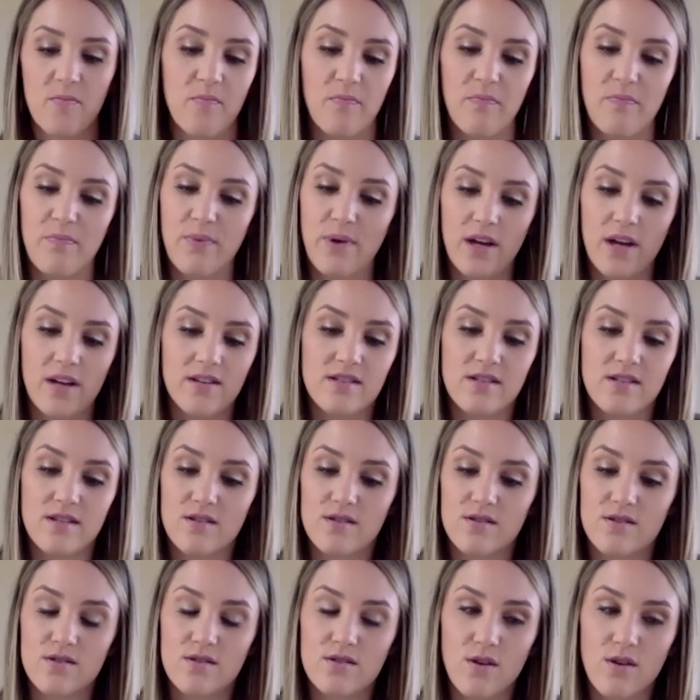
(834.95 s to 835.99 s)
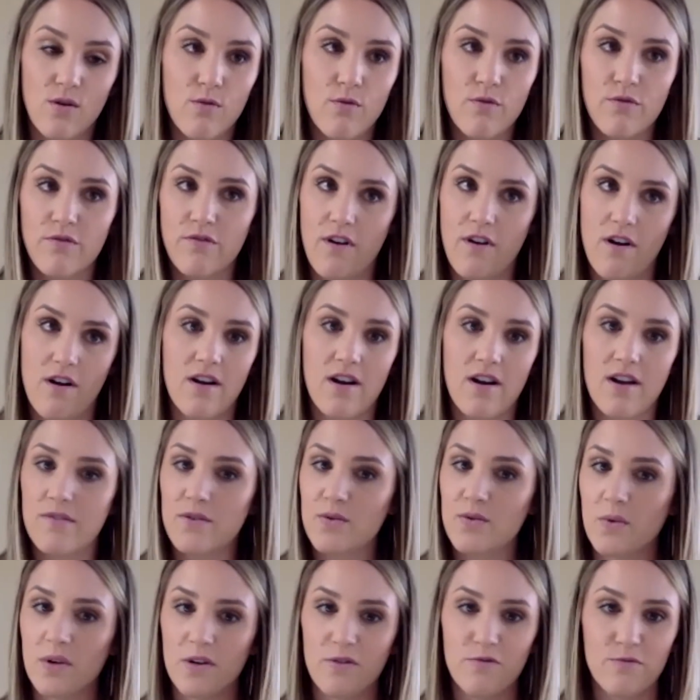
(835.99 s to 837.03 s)
But so far, every
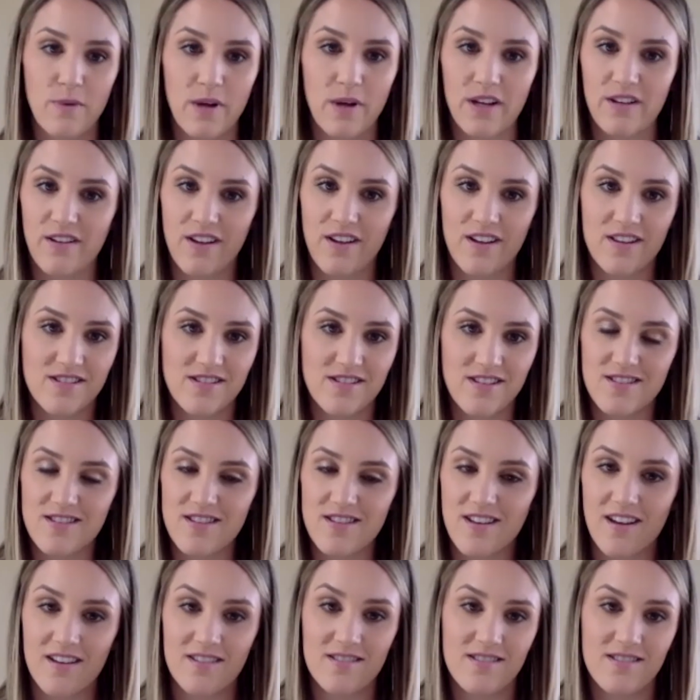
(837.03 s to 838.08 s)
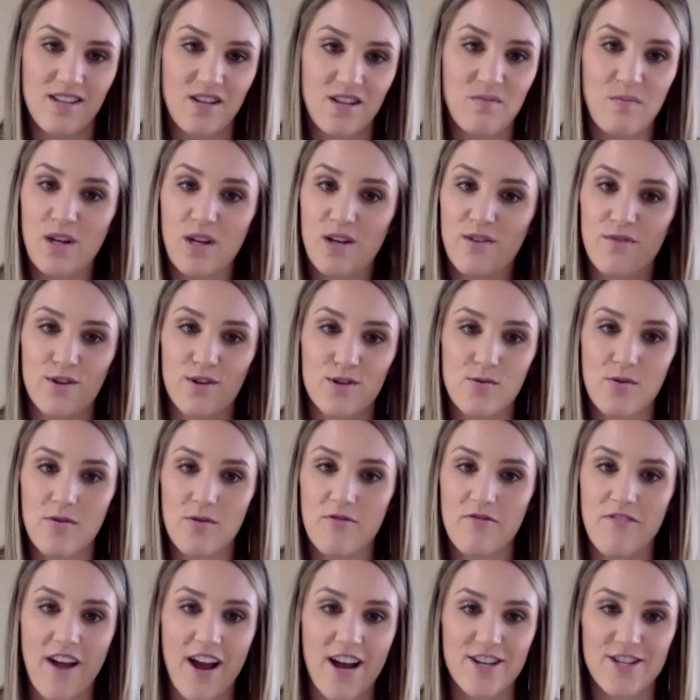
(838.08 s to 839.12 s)
one of my clients that has seen me in a virtual
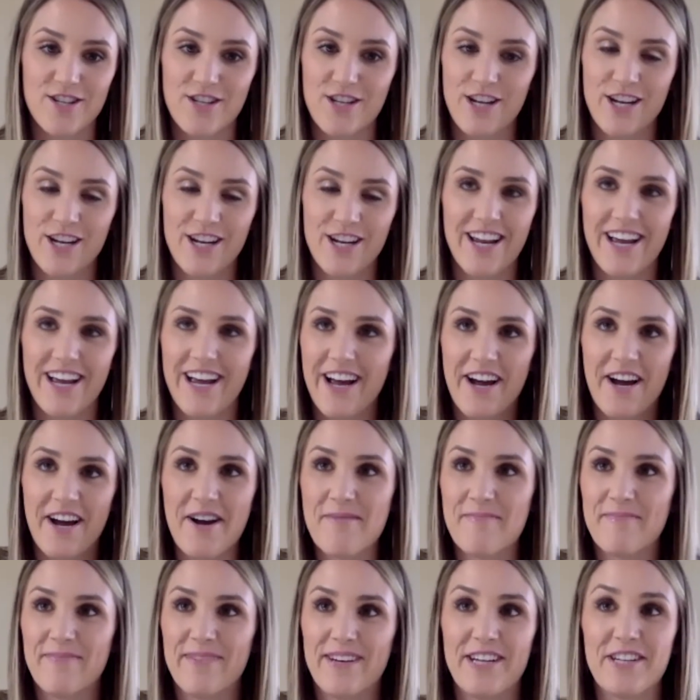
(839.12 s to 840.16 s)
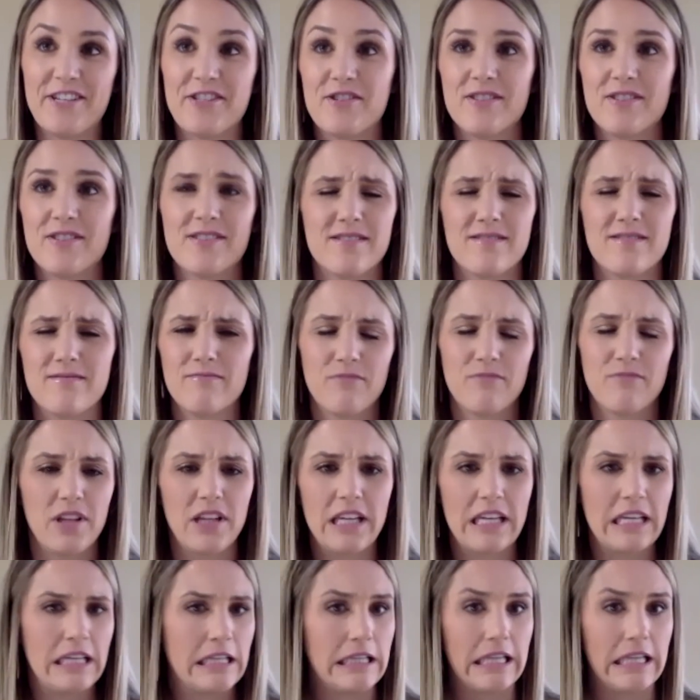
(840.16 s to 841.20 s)
fashion is just really
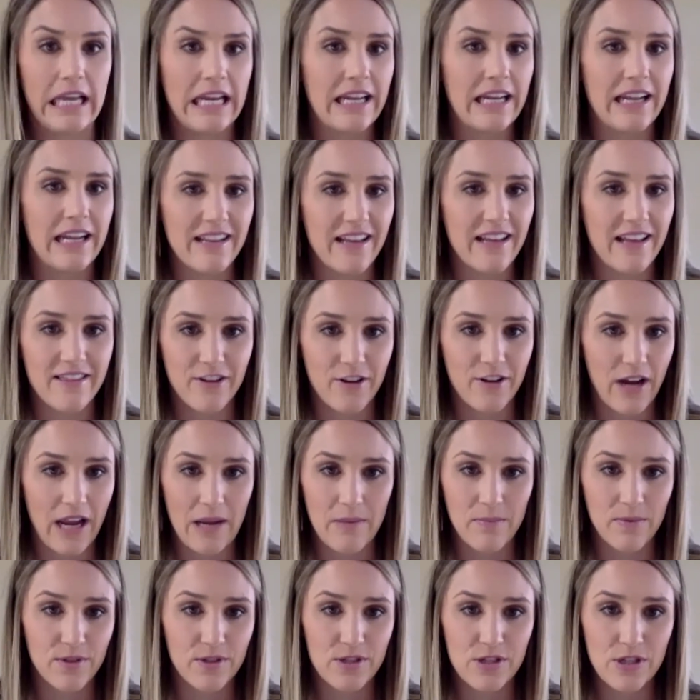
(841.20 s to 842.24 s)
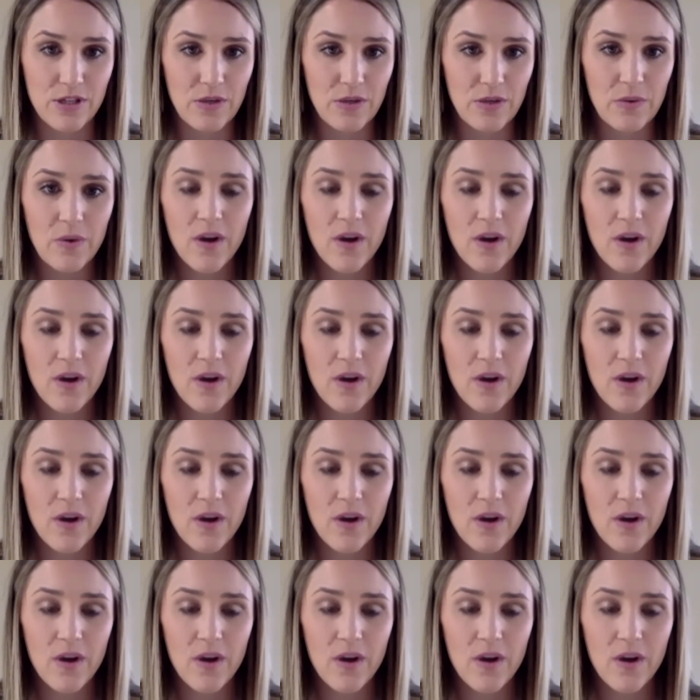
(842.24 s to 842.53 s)
elated that they're able to.